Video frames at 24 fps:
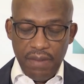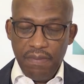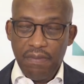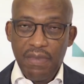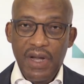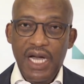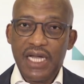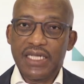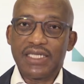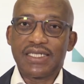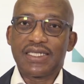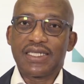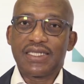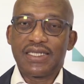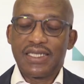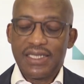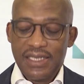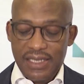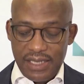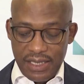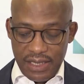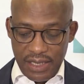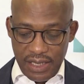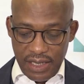
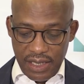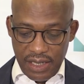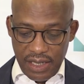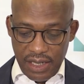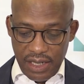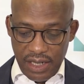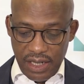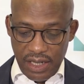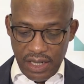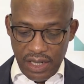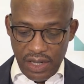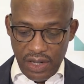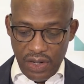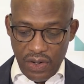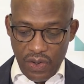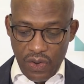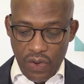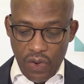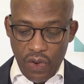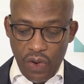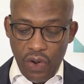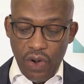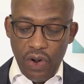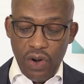masks,
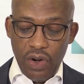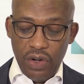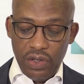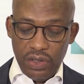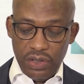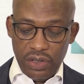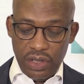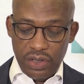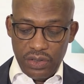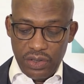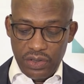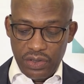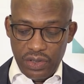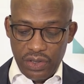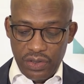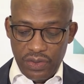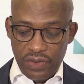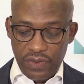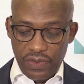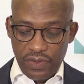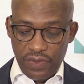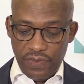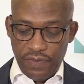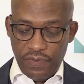all
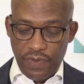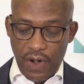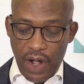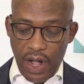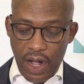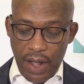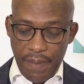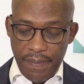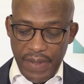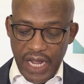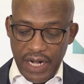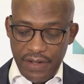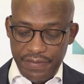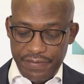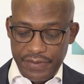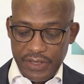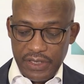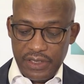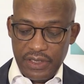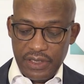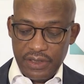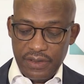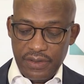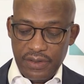for our
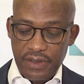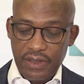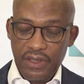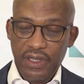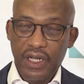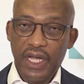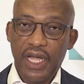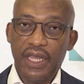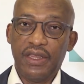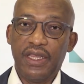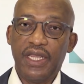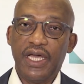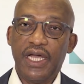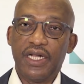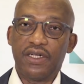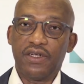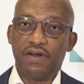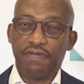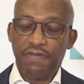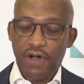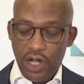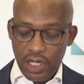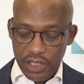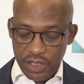benefit and that
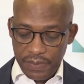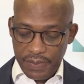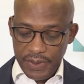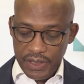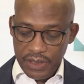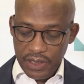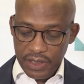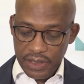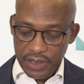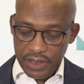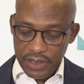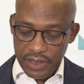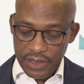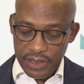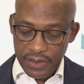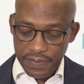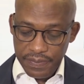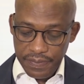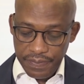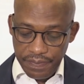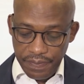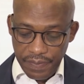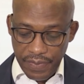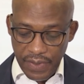of hospitals
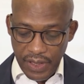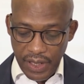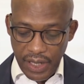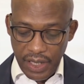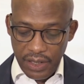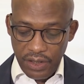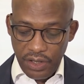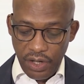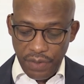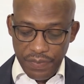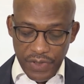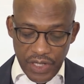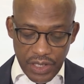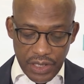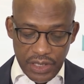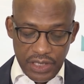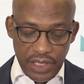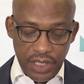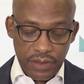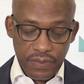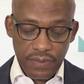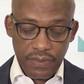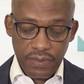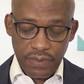and
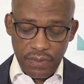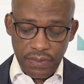communities